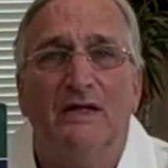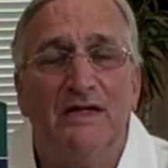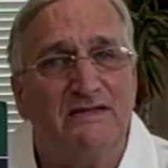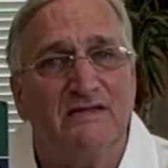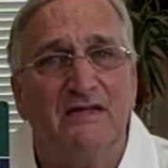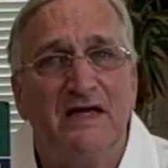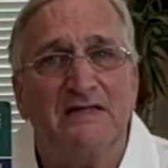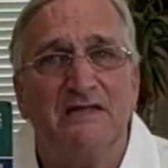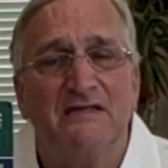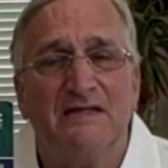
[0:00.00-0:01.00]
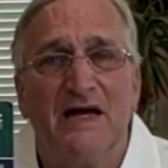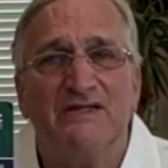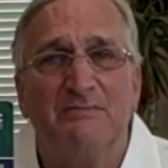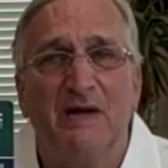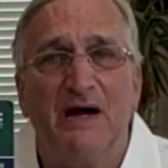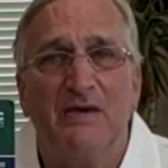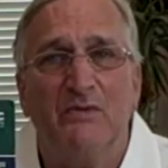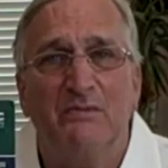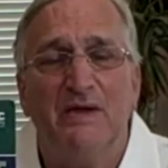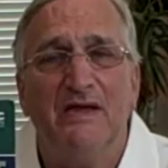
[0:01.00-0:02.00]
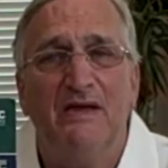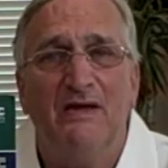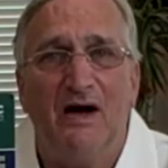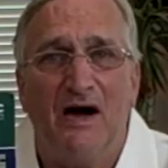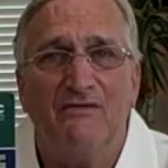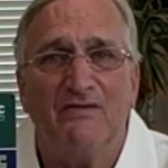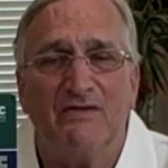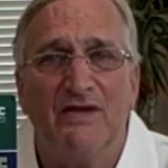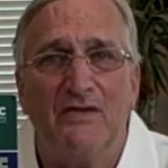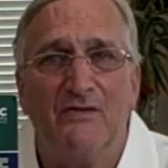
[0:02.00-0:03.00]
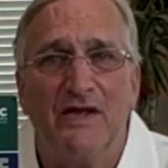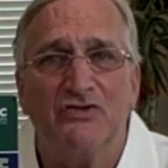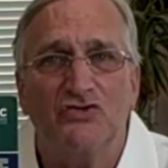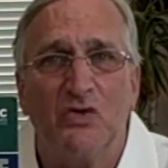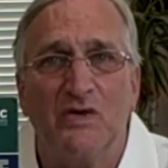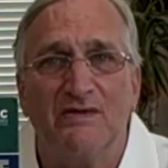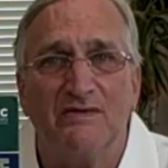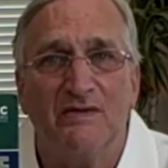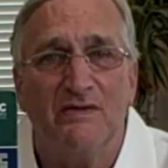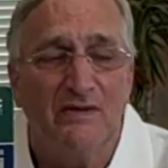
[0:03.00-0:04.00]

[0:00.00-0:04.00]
insulation attached behind would be obviously a great choice.